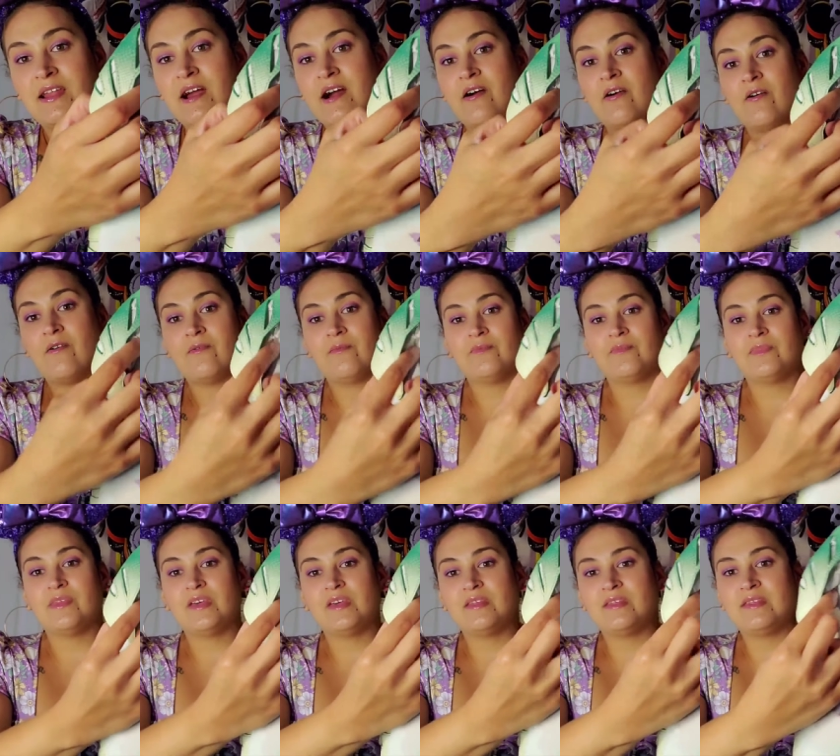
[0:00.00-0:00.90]
Now
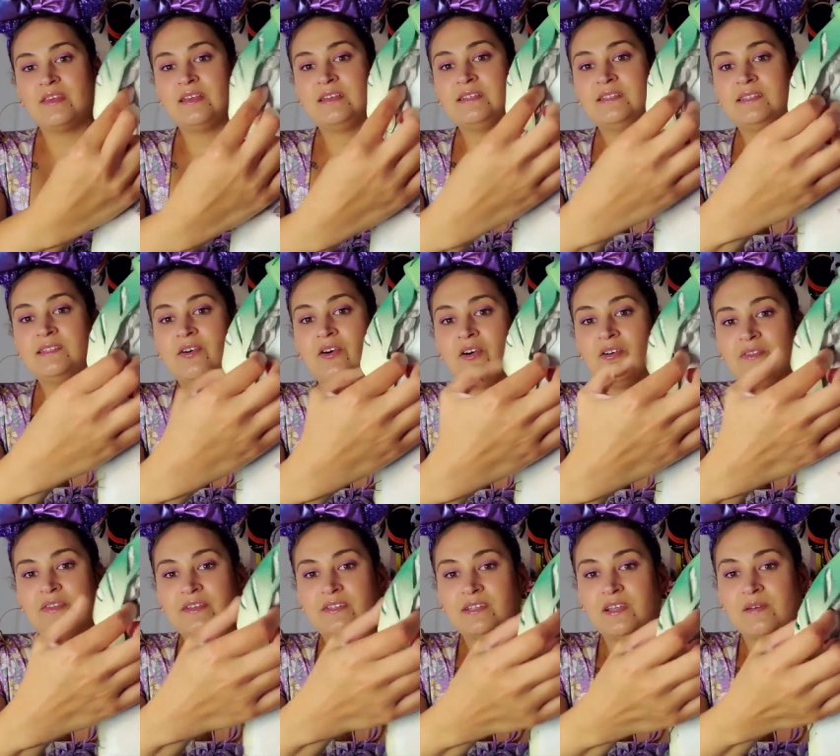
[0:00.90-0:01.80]
this, all
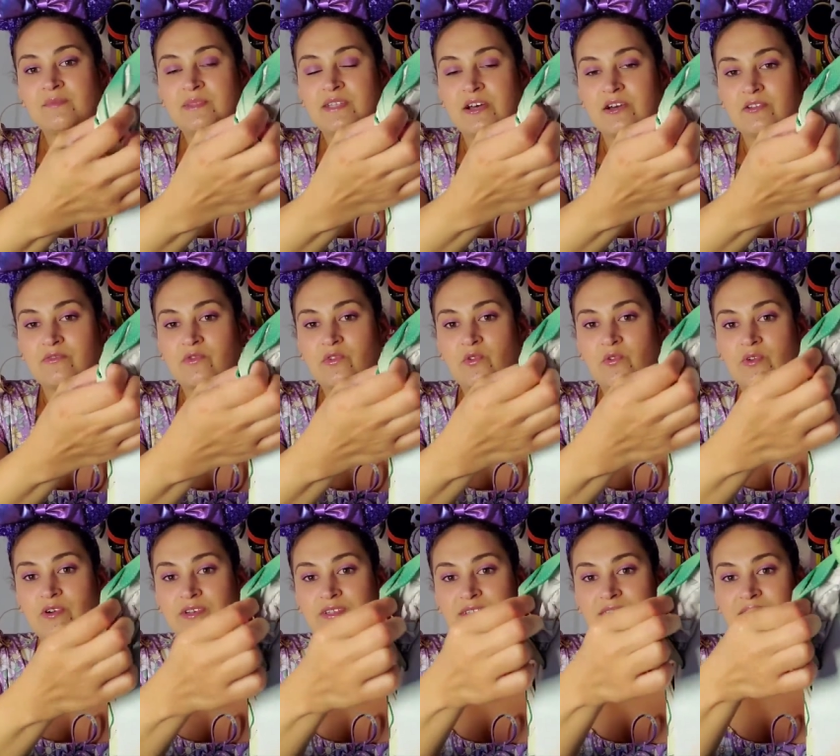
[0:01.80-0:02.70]
this comes out of
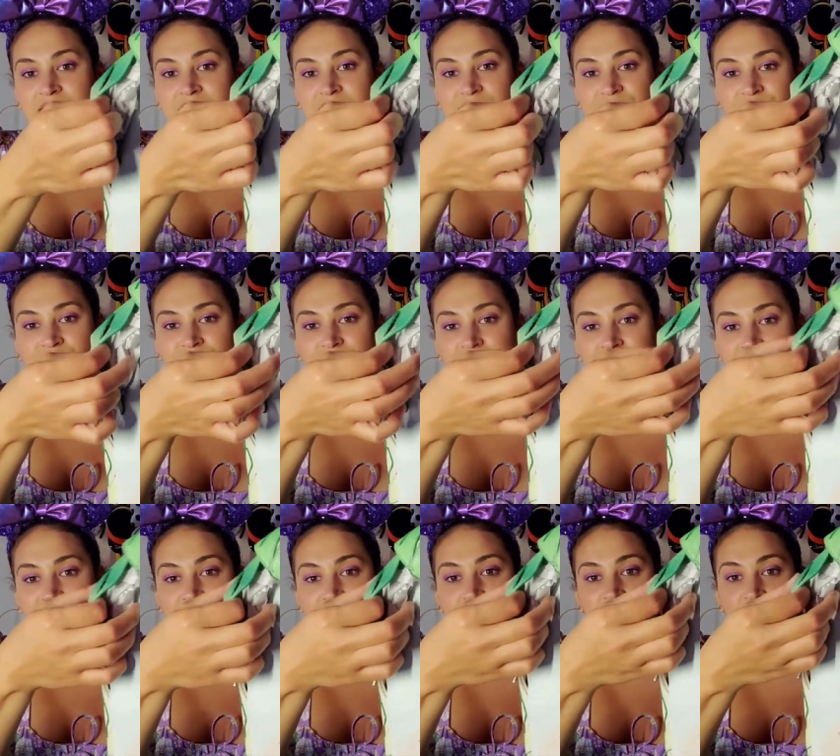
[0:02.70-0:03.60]
course, this is
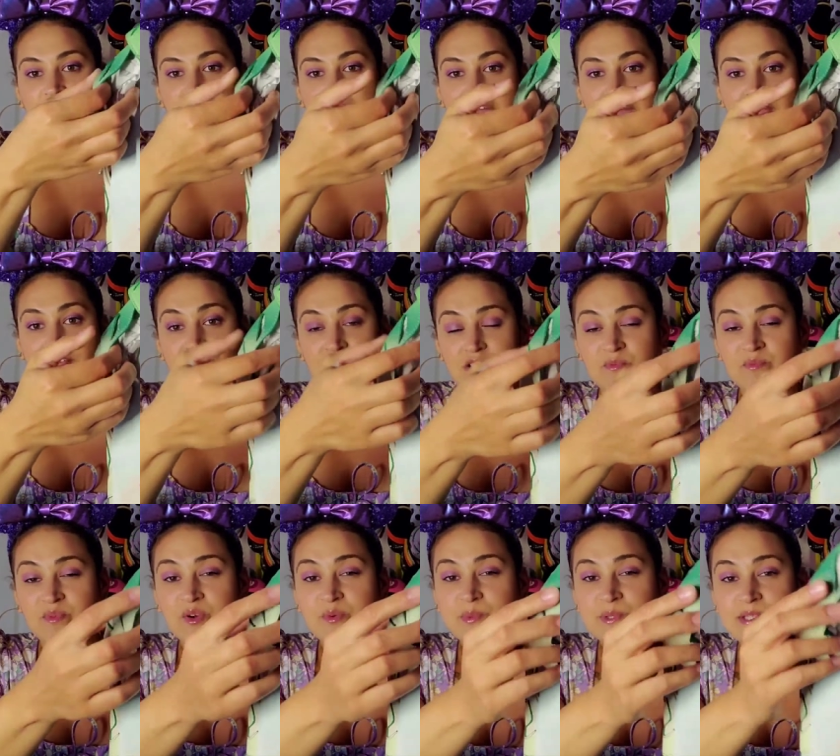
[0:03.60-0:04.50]
just for packaging
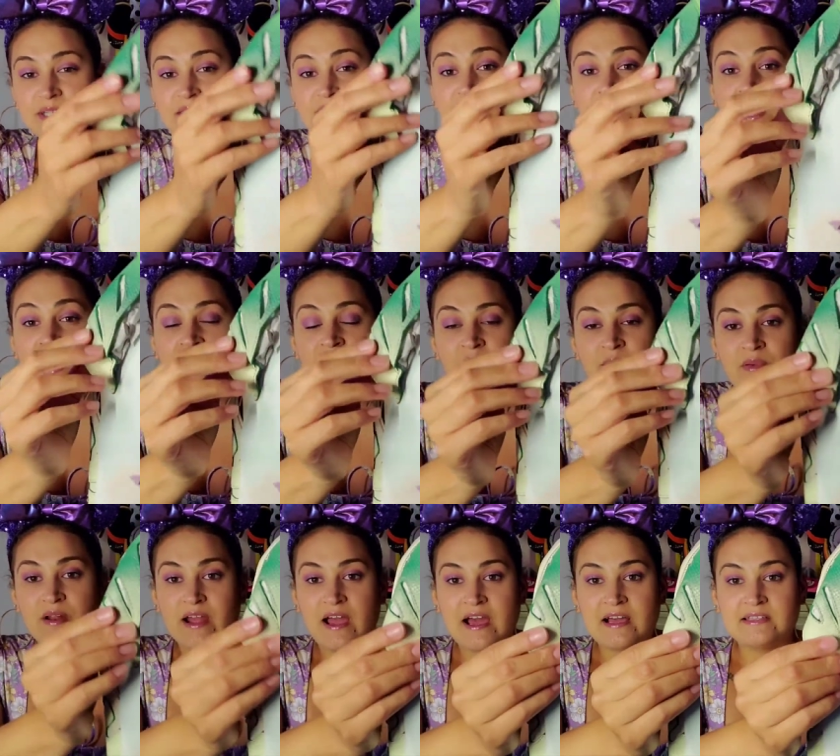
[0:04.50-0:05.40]
purposes,
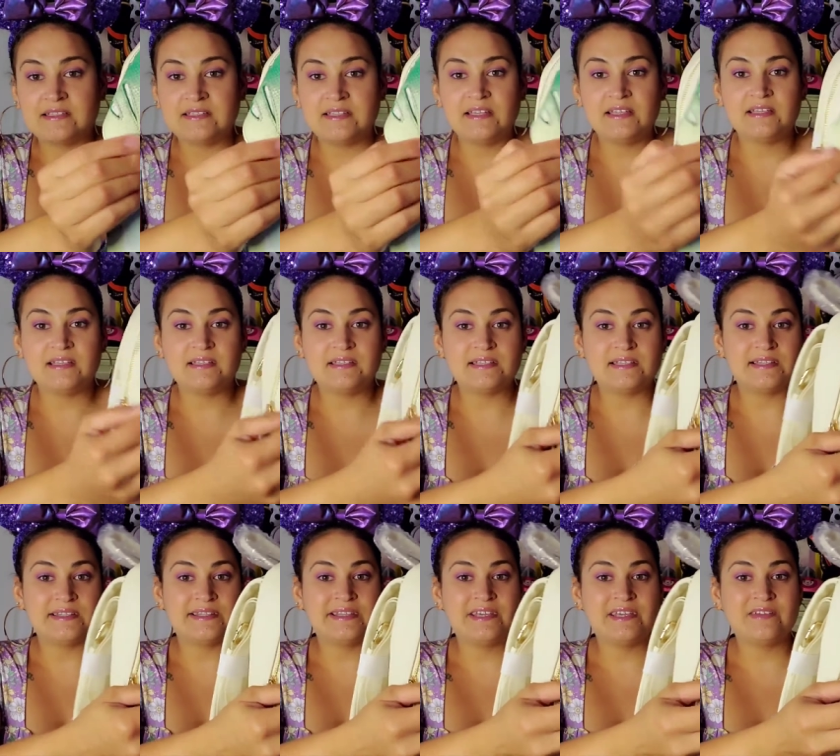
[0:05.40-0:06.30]
but it has these
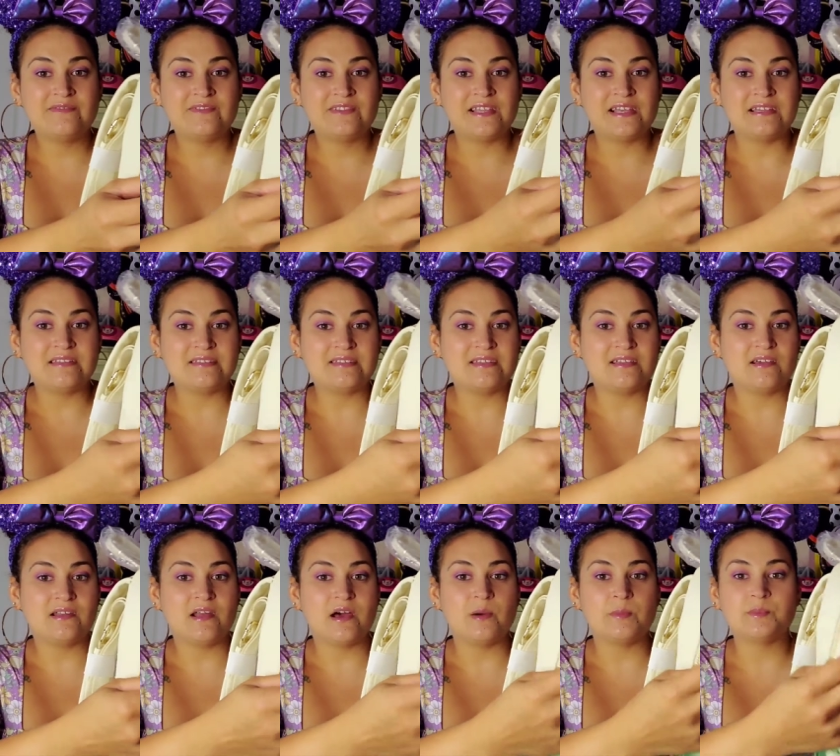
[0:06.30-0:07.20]
leaves that
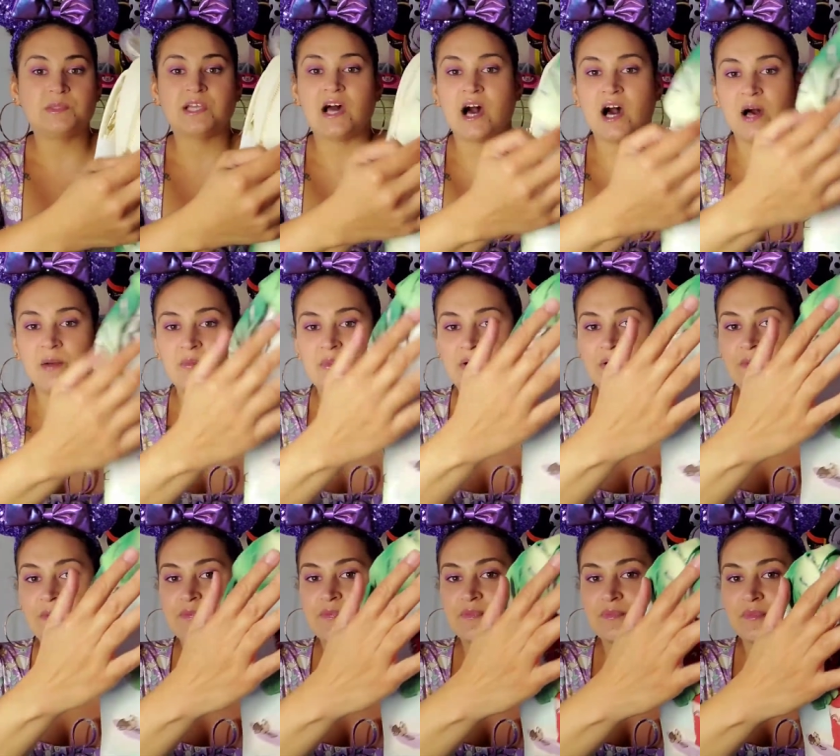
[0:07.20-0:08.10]
sit up top
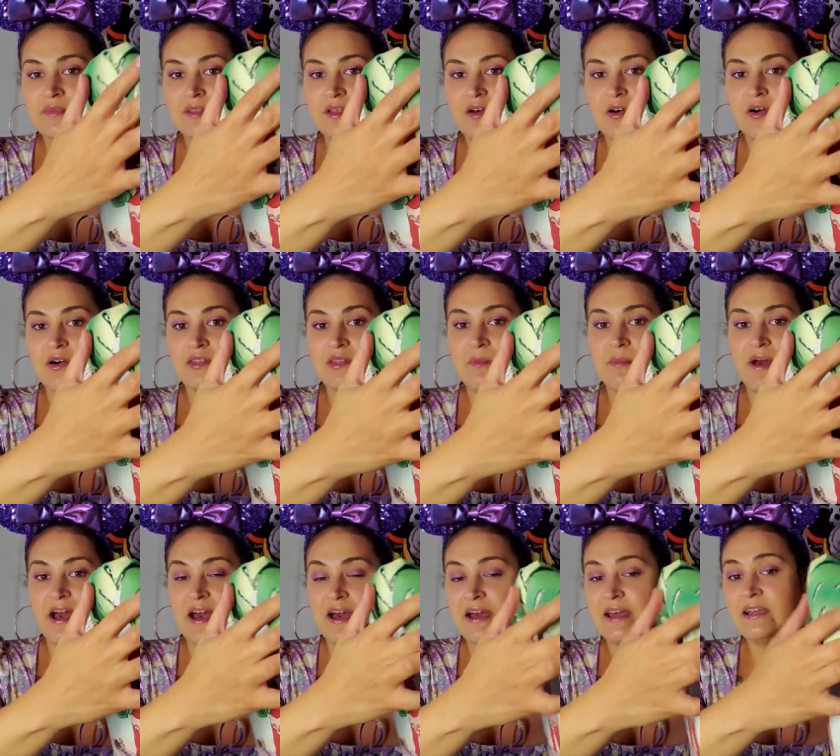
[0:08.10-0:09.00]
on the
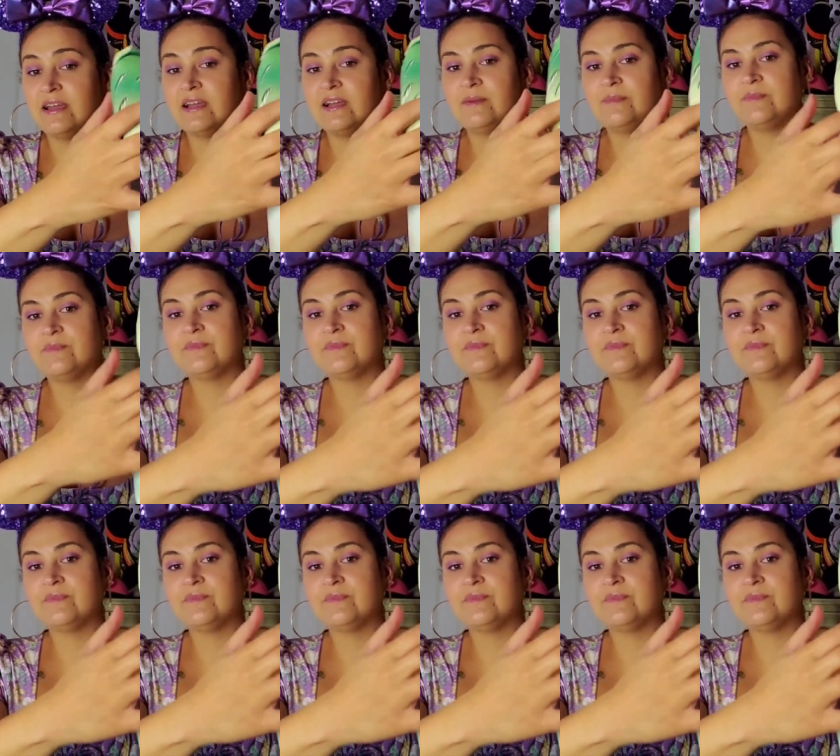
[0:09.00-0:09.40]
bag.